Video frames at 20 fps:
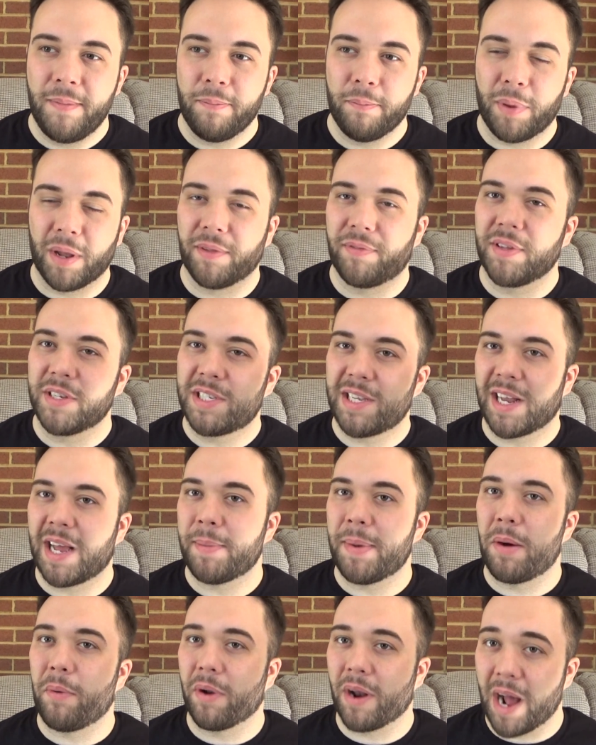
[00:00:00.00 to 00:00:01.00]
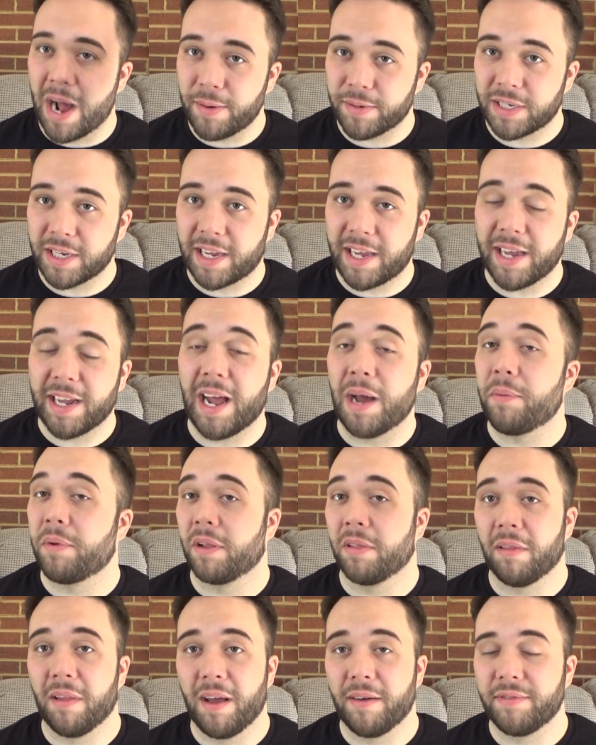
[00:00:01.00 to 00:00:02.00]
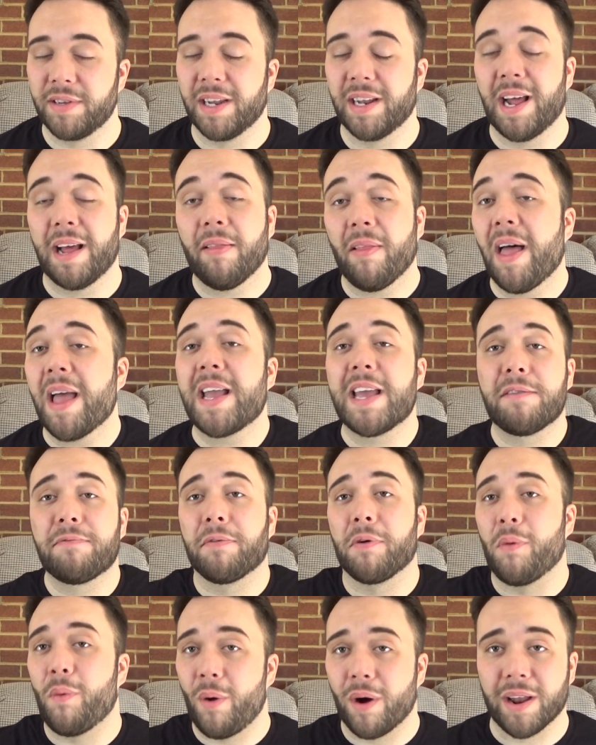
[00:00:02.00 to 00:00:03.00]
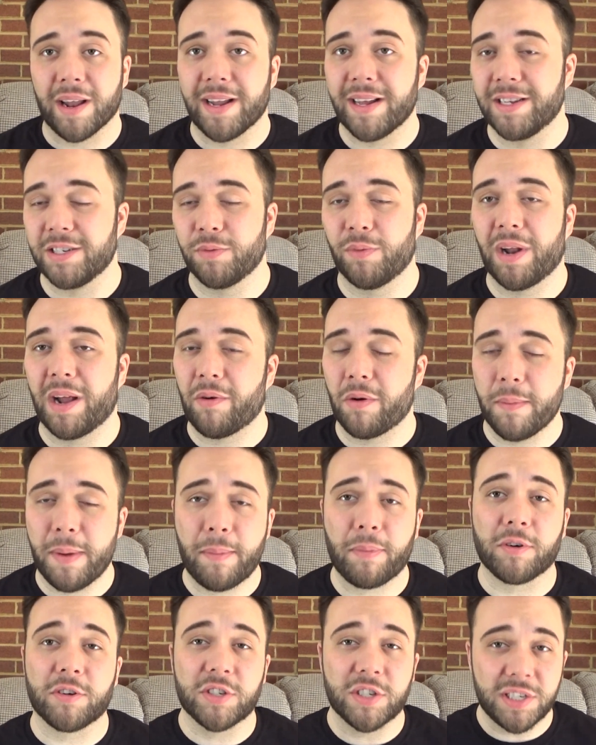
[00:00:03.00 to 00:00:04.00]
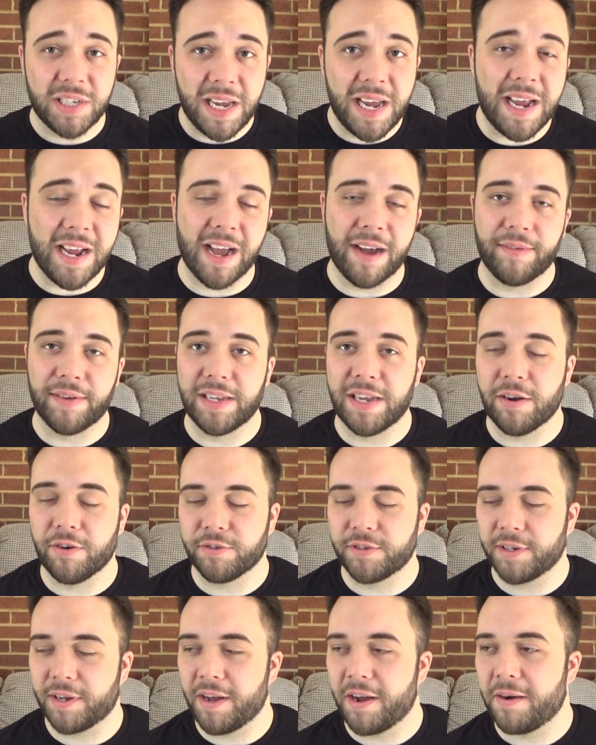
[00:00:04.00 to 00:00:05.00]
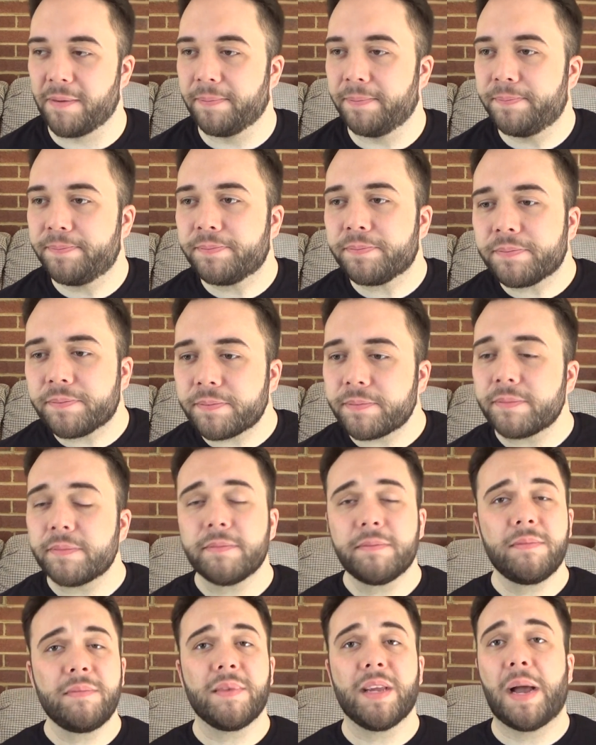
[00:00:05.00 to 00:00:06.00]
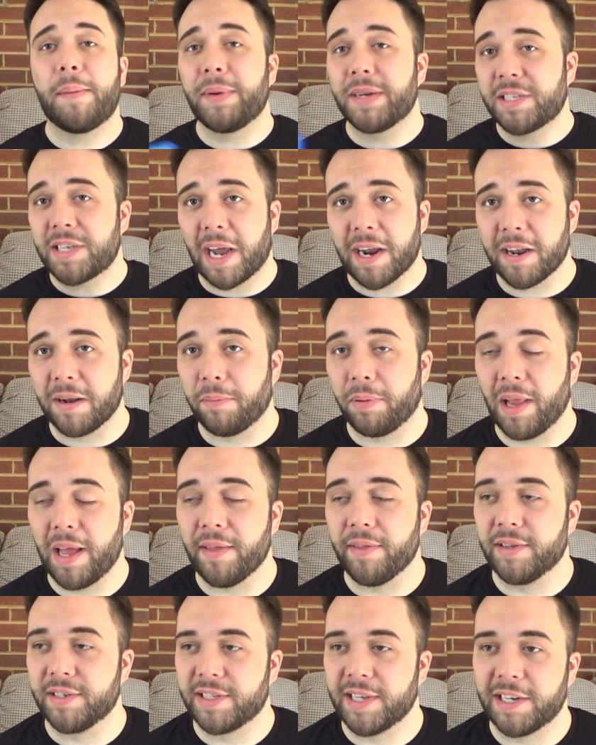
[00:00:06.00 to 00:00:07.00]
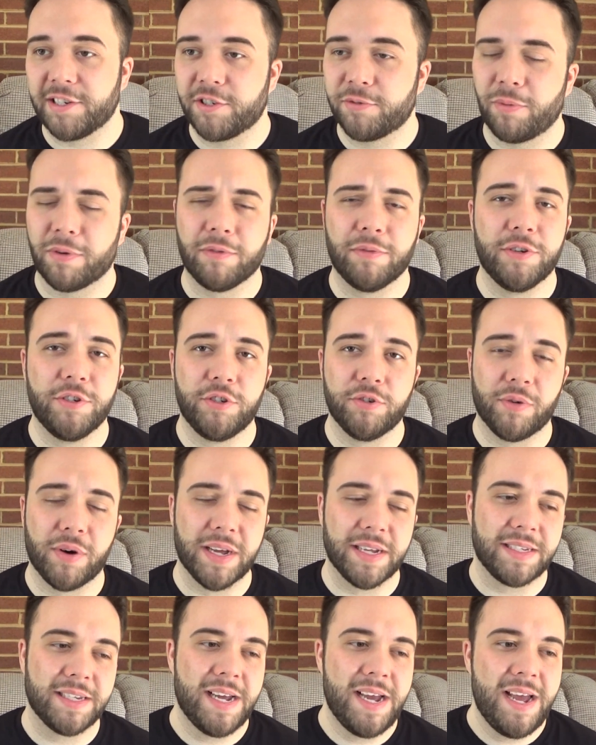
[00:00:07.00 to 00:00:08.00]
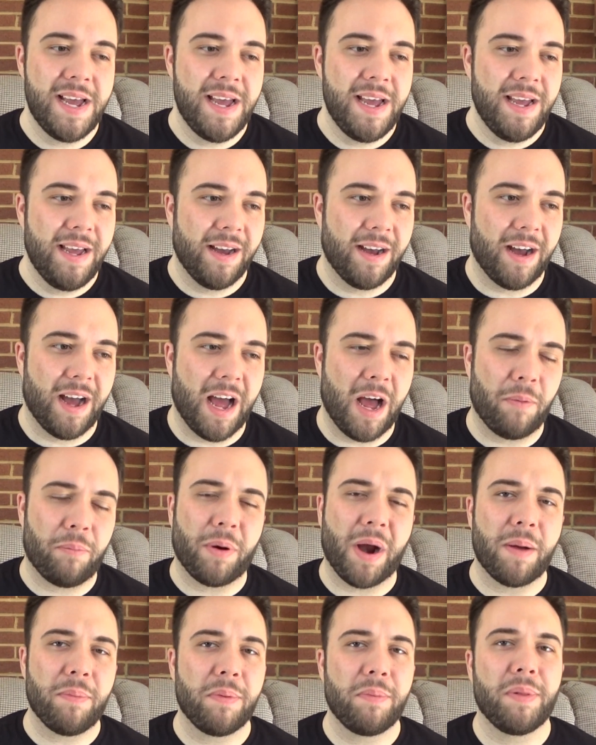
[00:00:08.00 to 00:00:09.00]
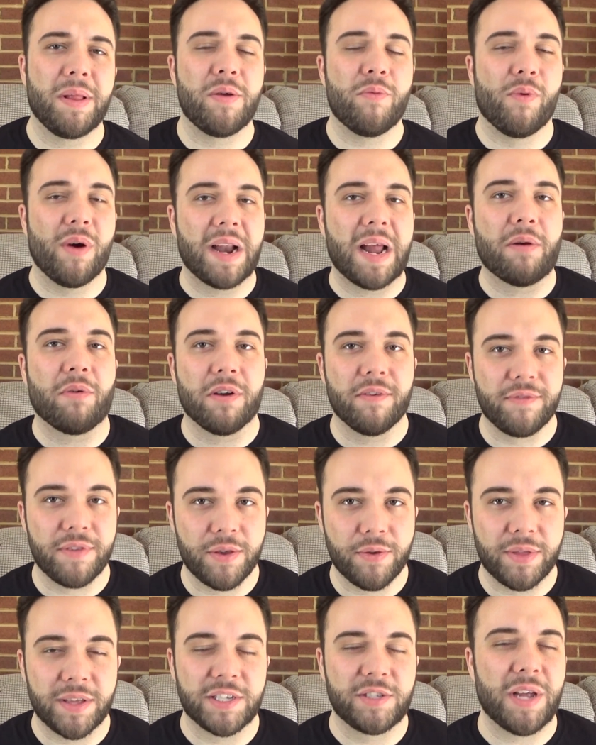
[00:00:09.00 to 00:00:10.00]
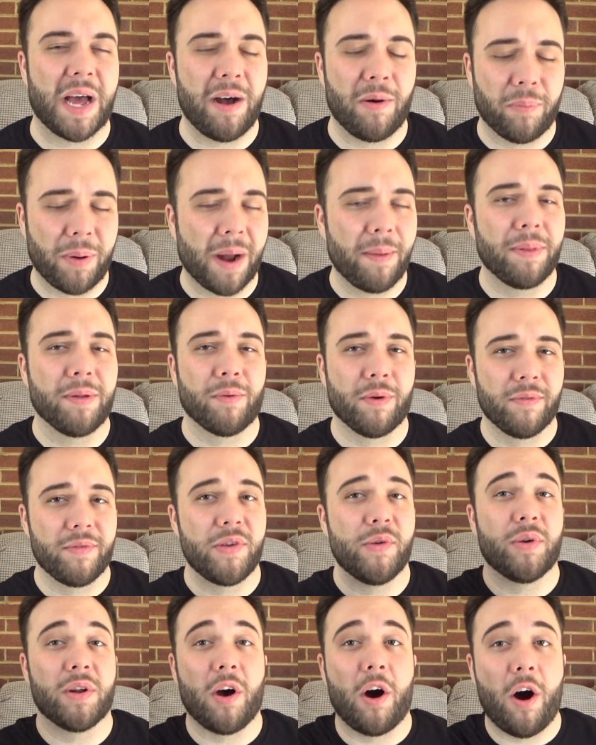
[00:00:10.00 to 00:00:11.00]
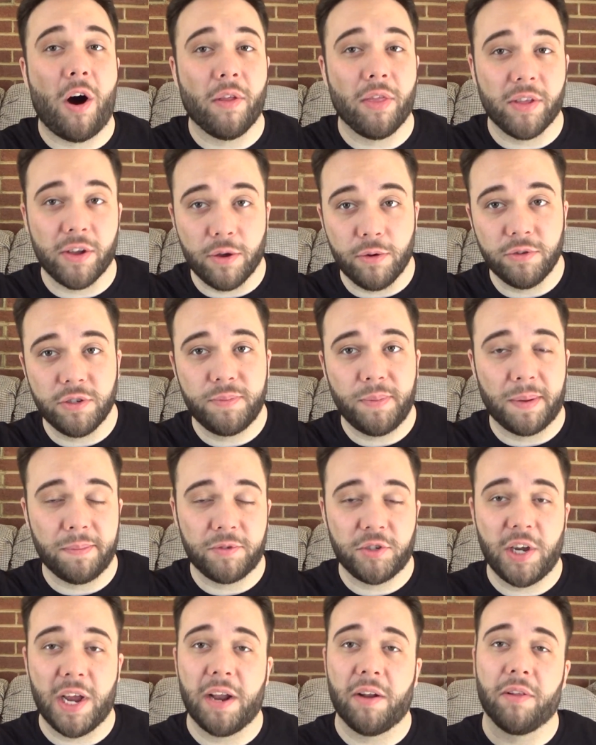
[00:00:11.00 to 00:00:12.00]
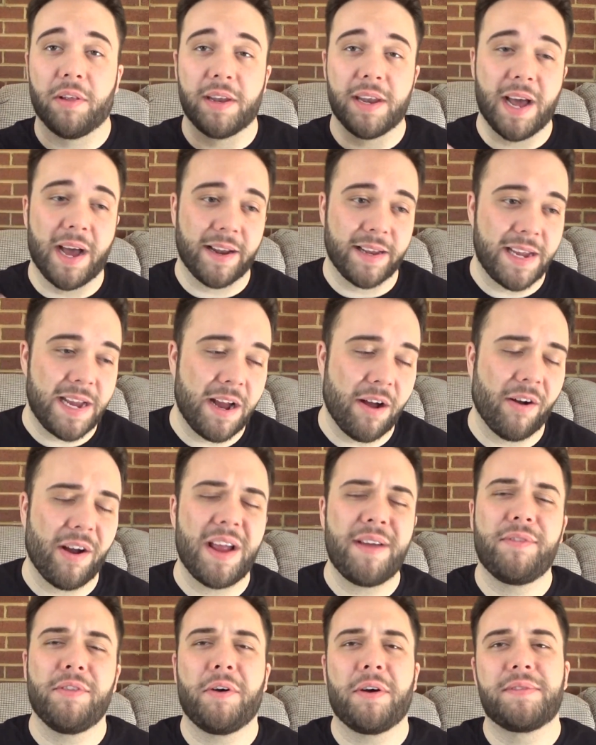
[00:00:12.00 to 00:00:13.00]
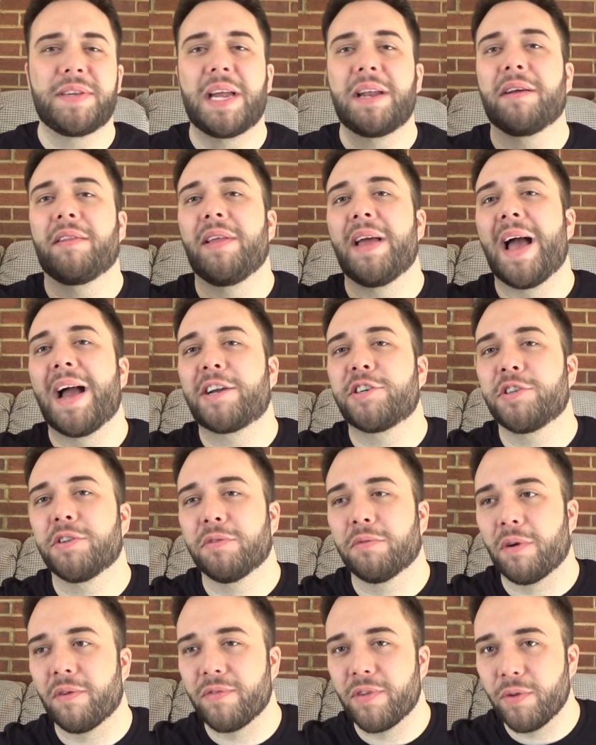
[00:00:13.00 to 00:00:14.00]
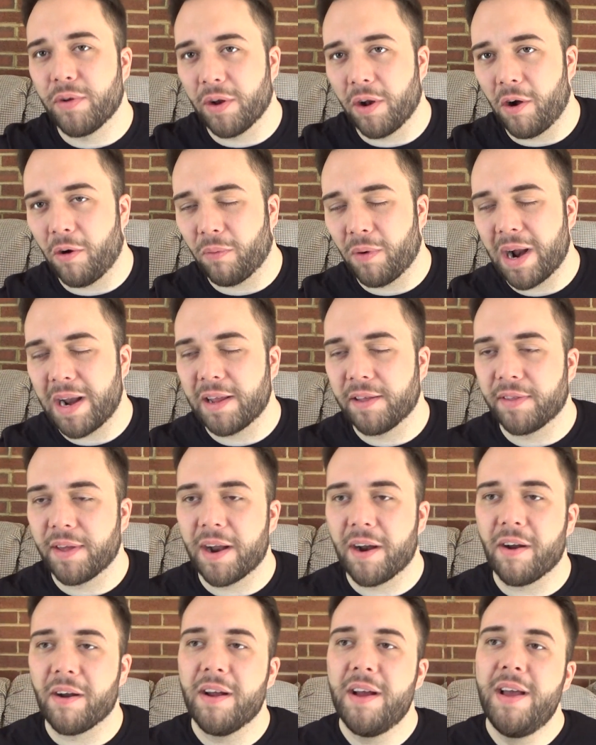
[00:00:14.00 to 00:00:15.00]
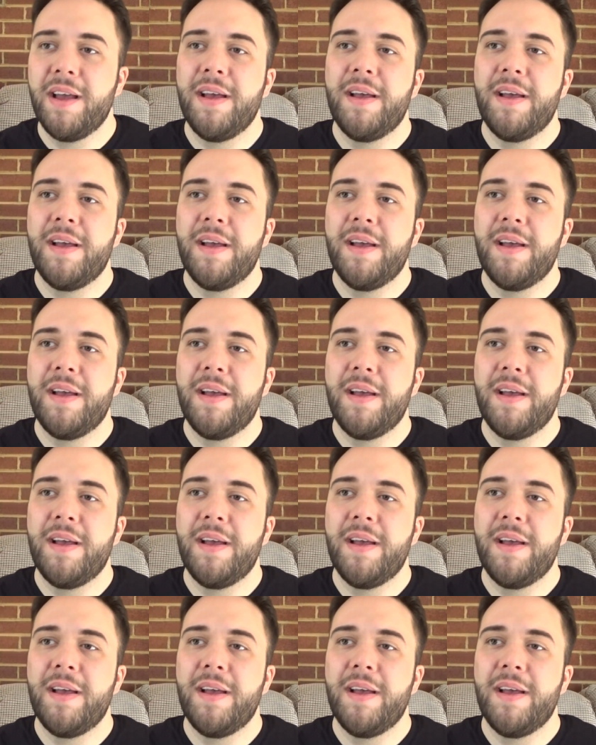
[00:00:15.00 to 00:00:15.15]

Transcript: but if this had come out when I was a kid, I would have loved it. And I like it for what it is, what I remember seeing of it years ago. I'm excited to play this. I just want to enjoy it. I'll probably, when I review this, I'll probably review it on the Goosebumps channel and not here, even though I've technically actually reviewed it already there.